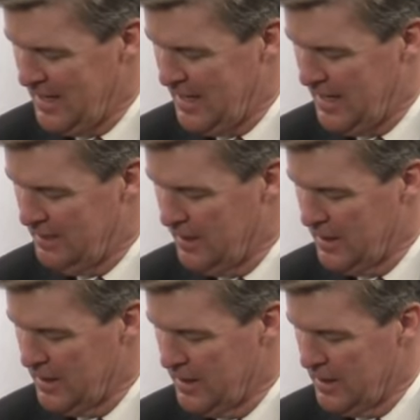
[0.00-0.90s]

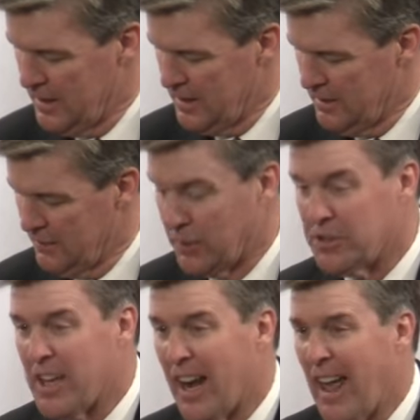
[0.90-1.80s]

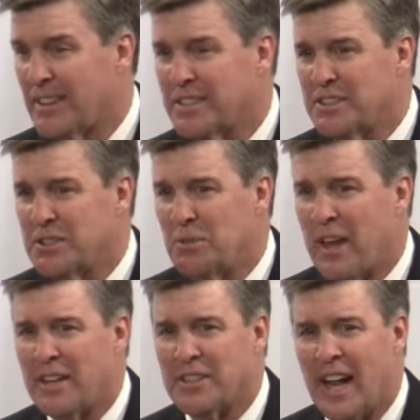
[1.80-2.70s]
First sellout since
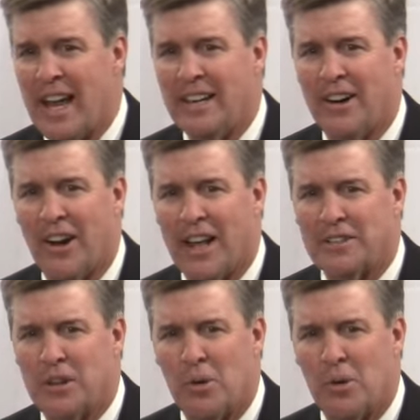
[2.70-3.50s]
2008 in our last